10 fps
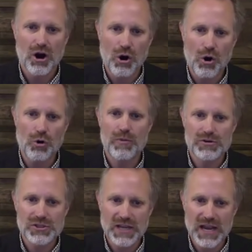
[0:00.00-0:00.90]

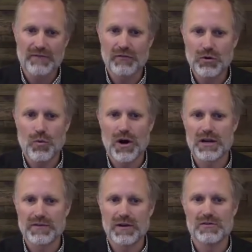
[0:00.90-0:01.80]
almost every one
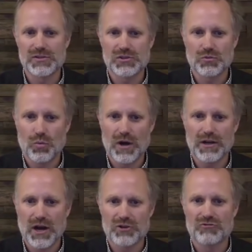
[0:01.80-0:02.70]
of those
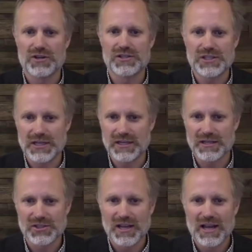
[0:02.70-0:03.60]
100
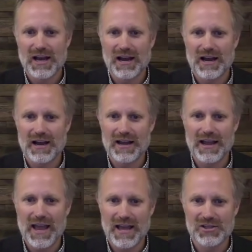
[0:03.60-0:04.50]
cities uh,
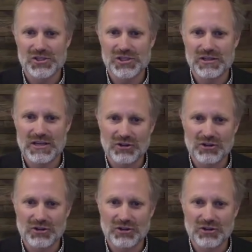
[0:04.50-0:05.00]
has yeah.